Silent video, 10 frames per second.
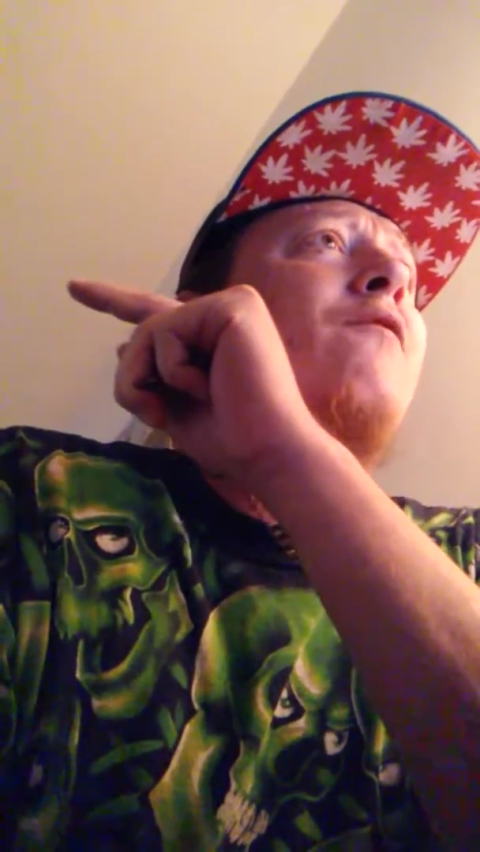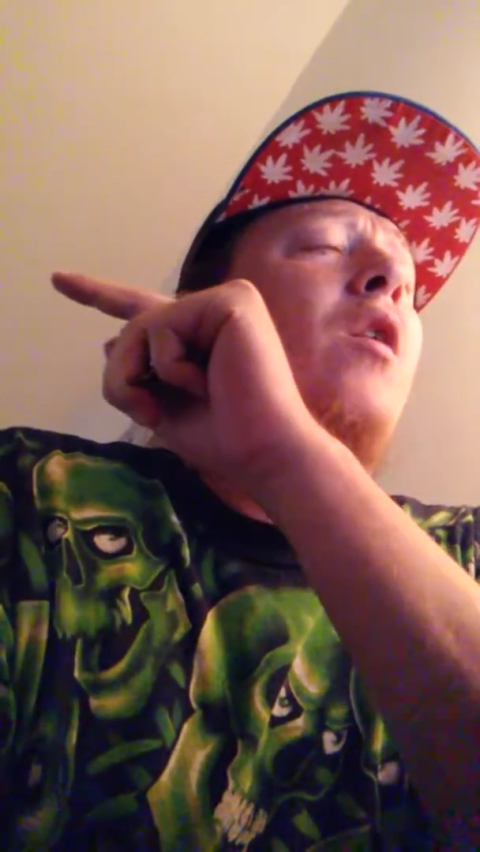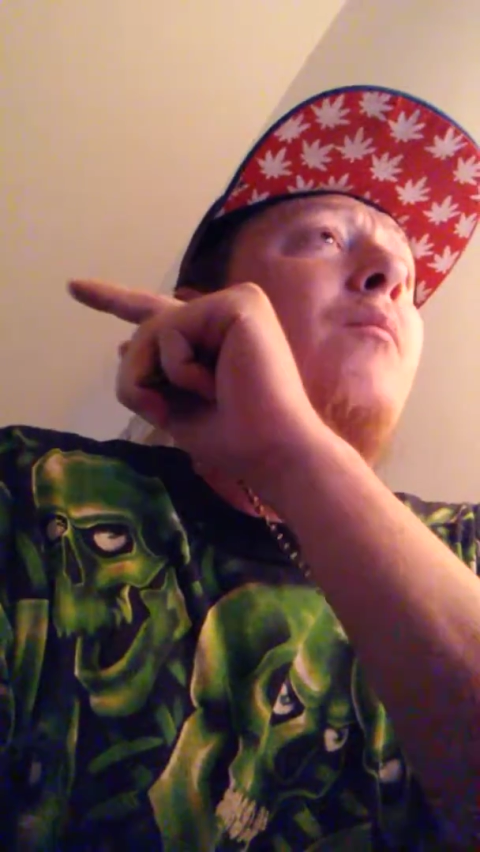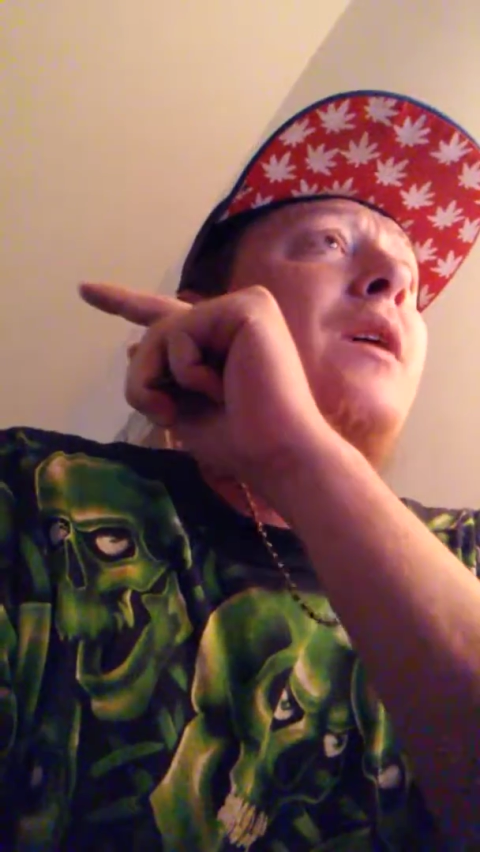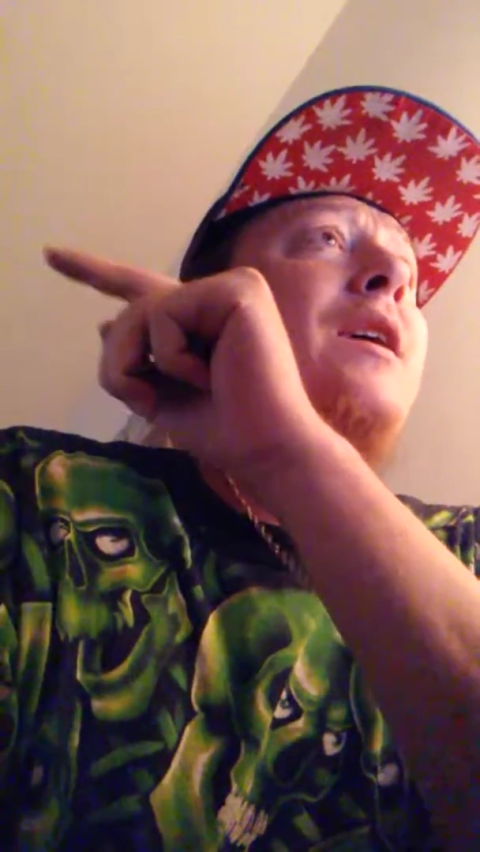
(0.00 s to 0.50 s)

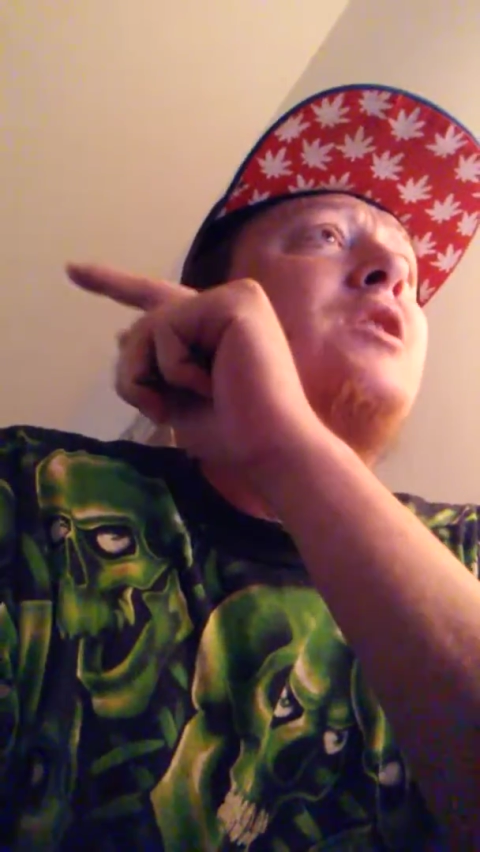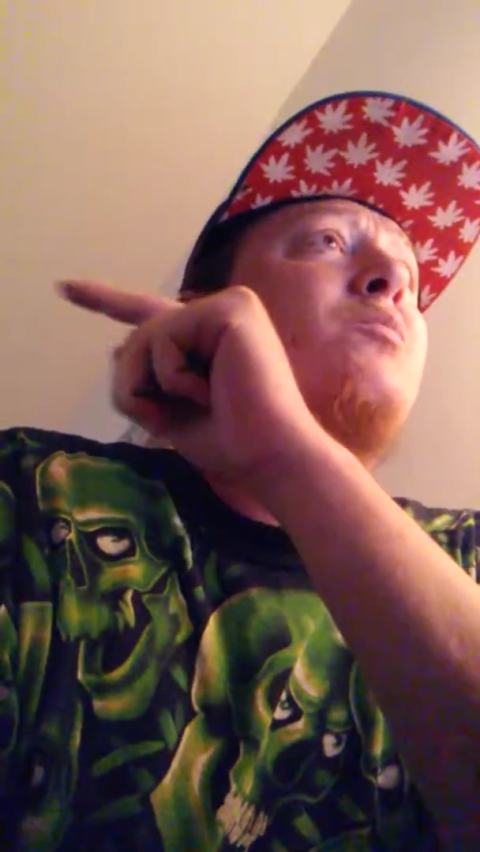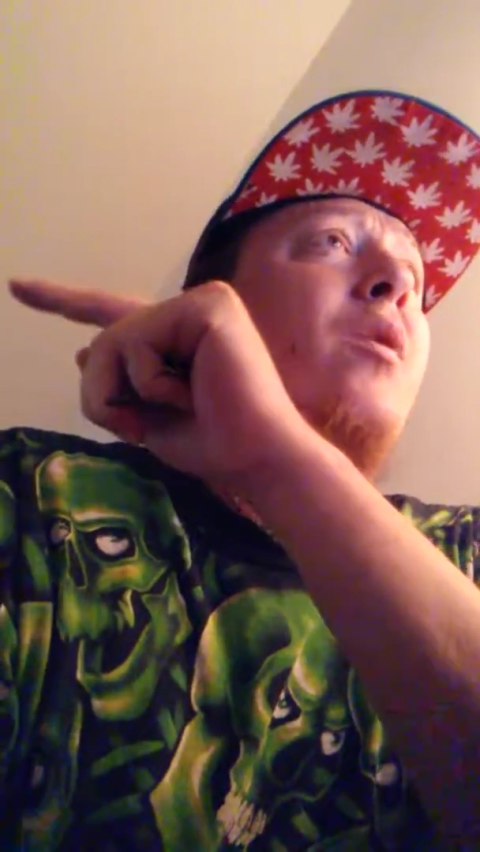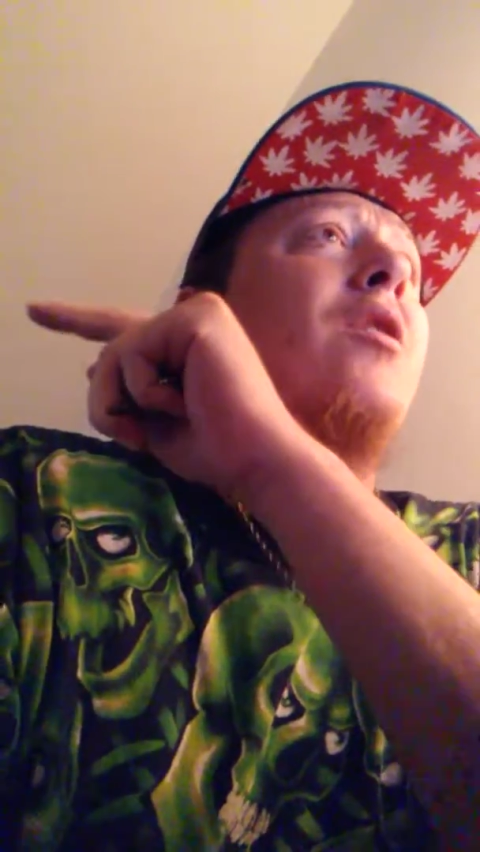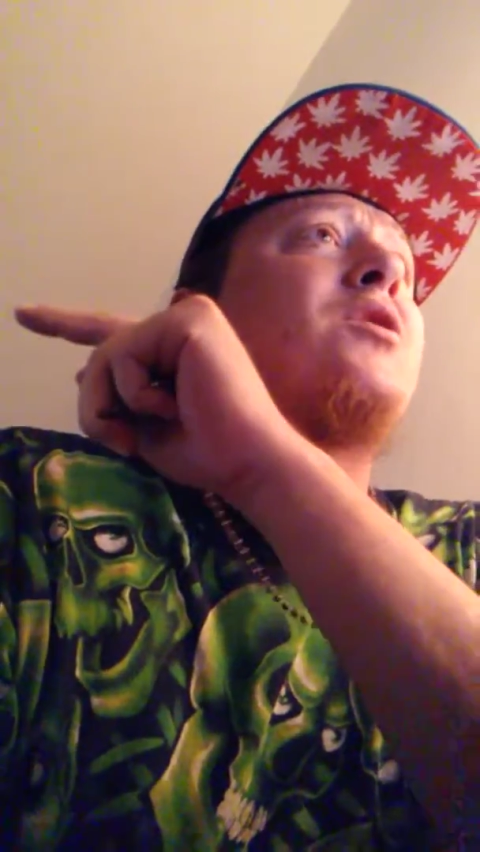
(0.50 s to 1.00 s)
from his
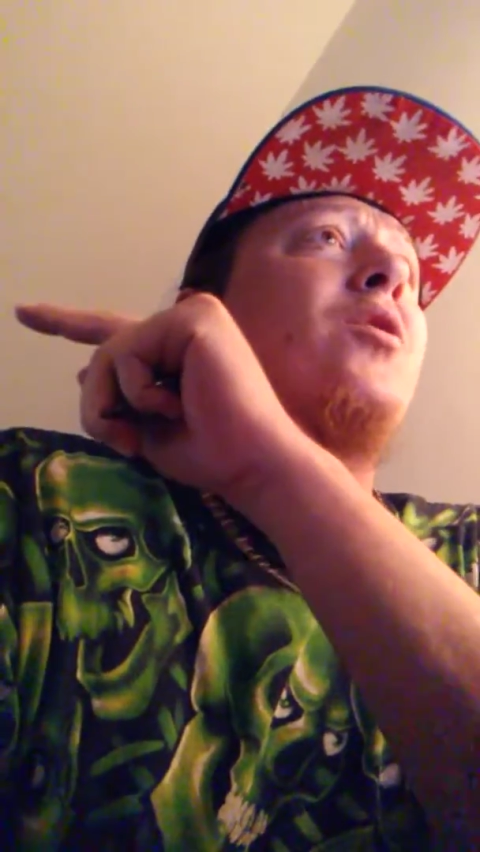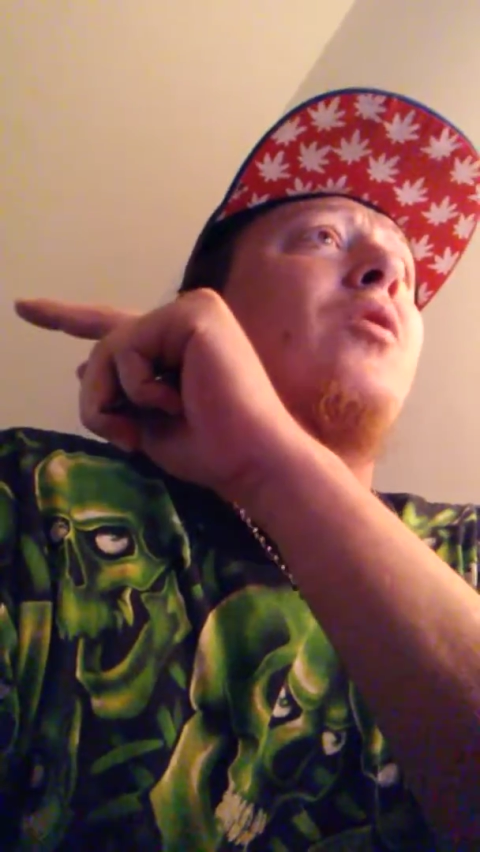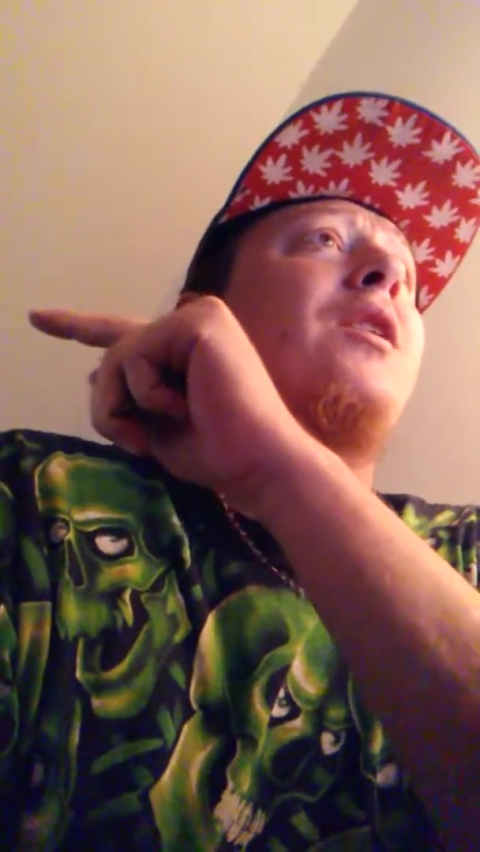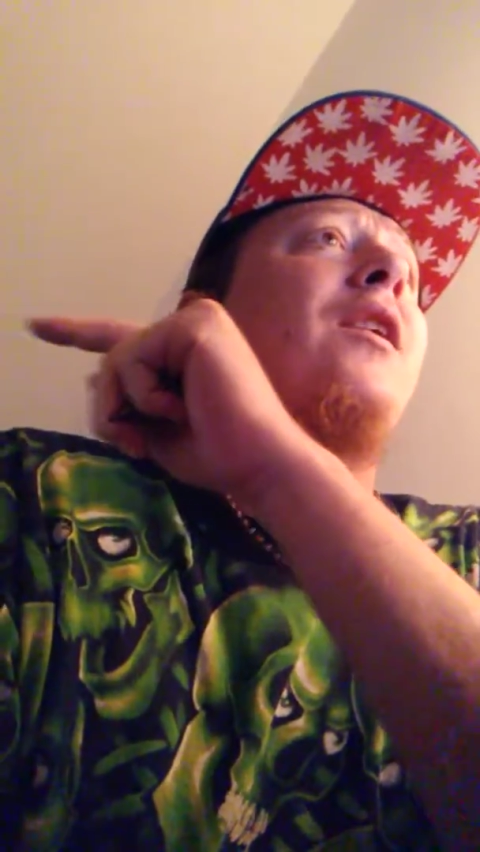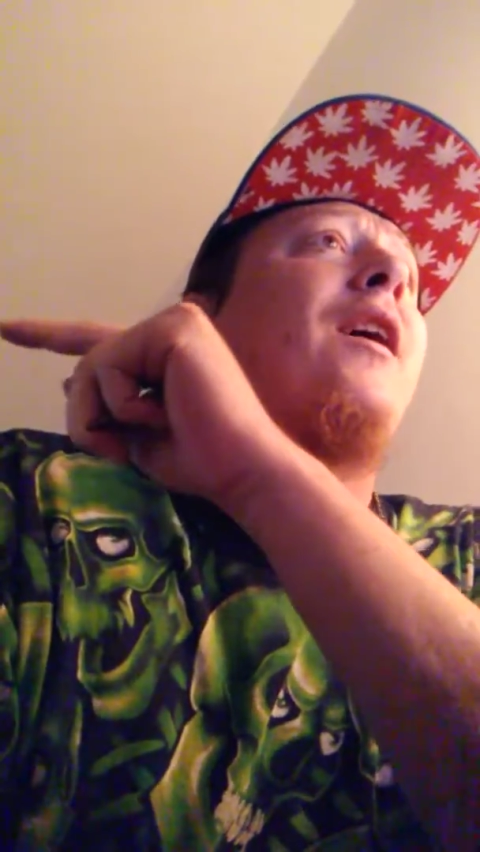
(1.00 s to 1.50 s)
personal
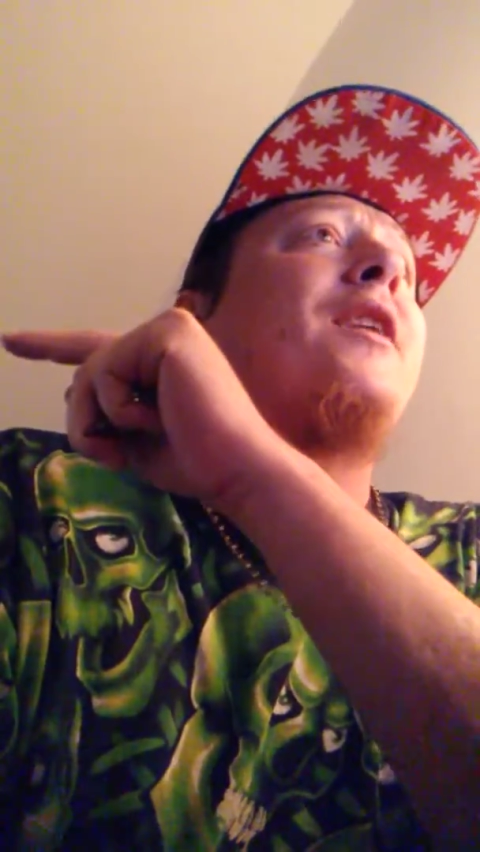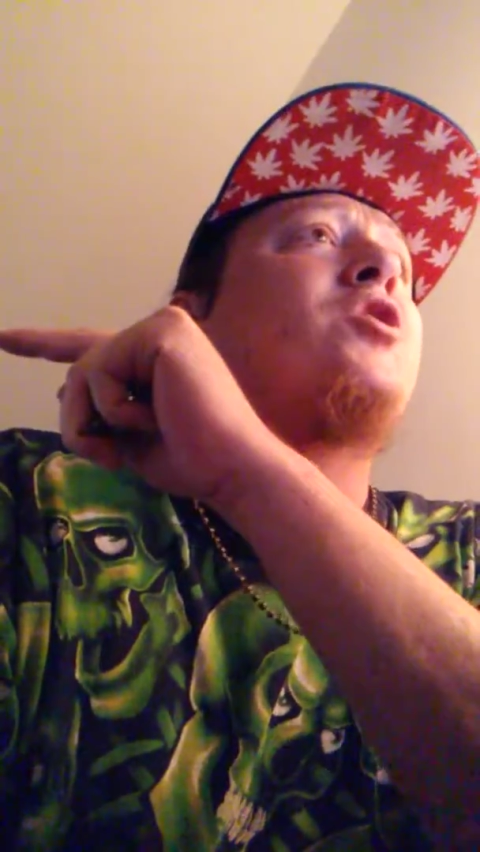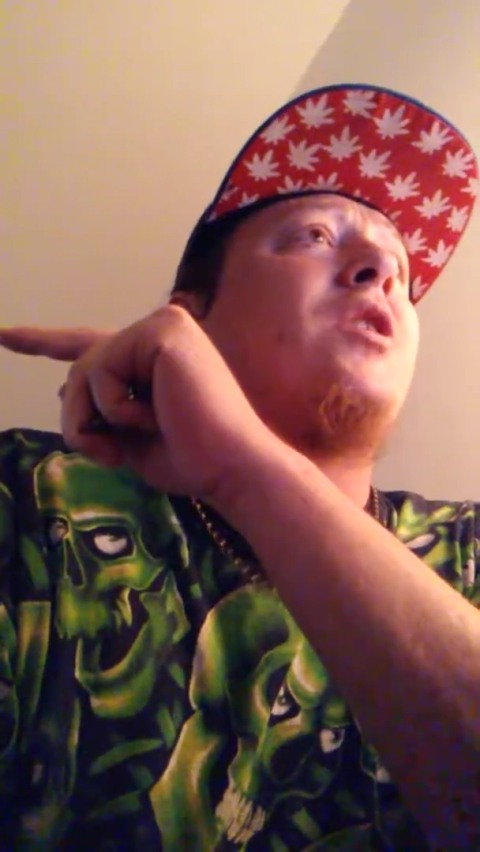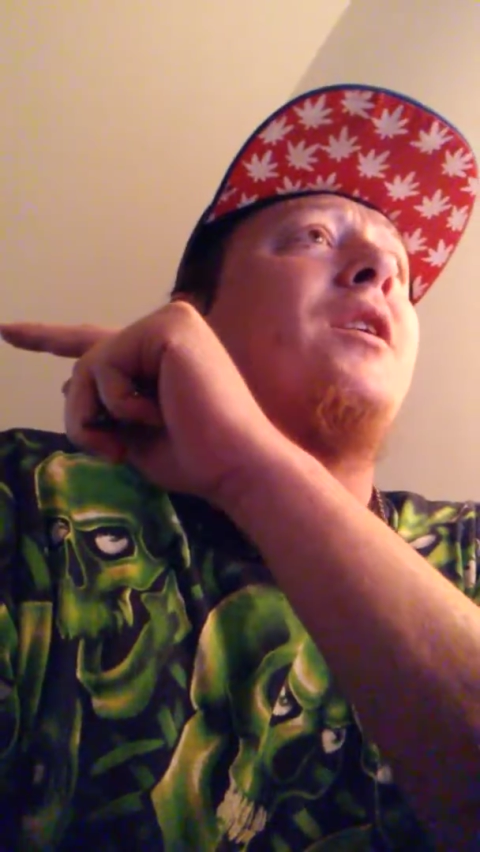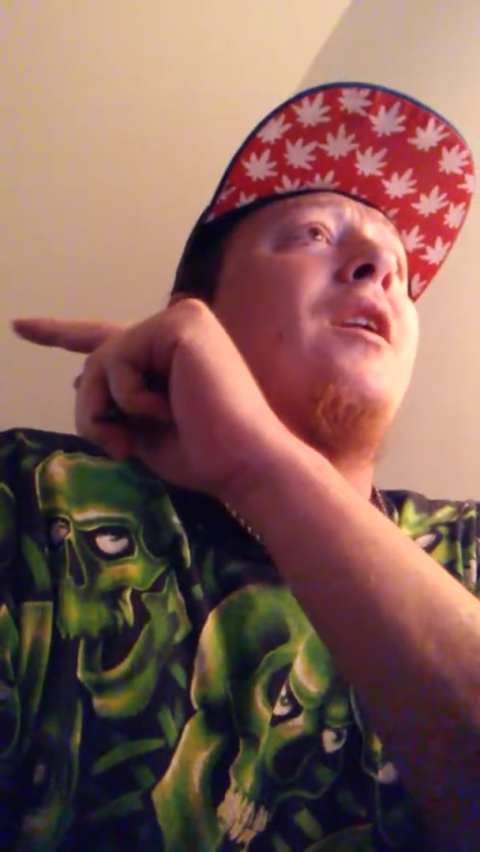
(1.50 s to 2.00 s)

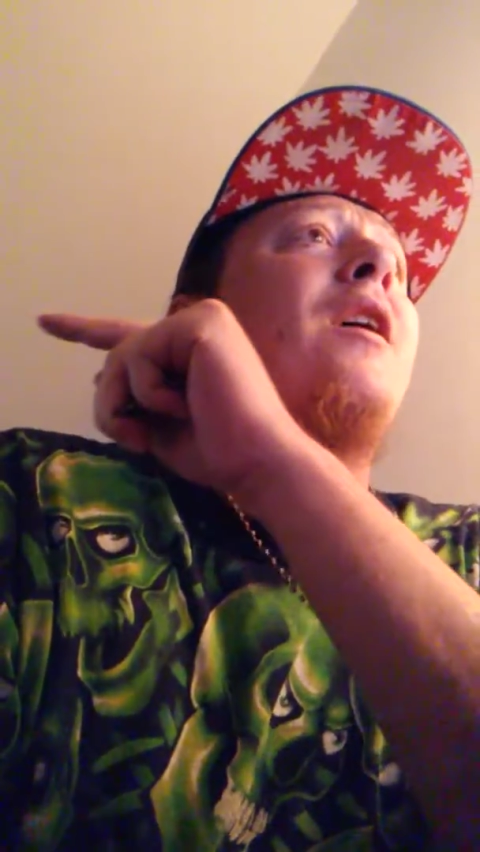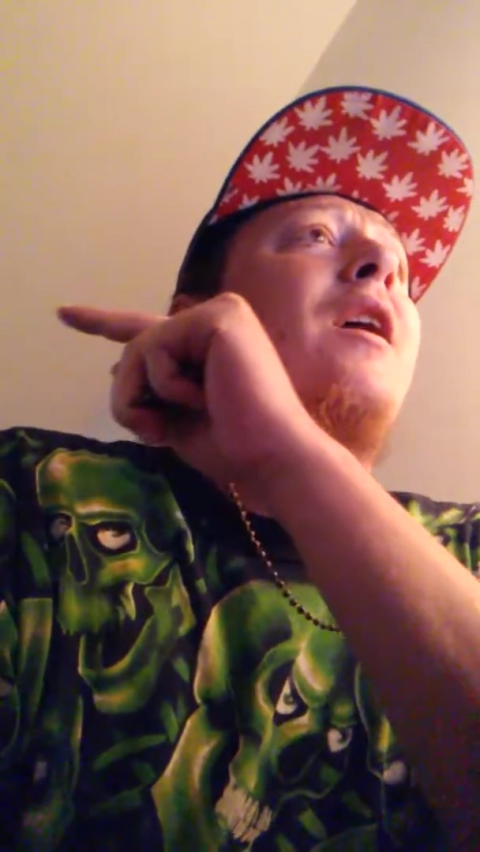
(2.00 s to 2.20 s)
collection.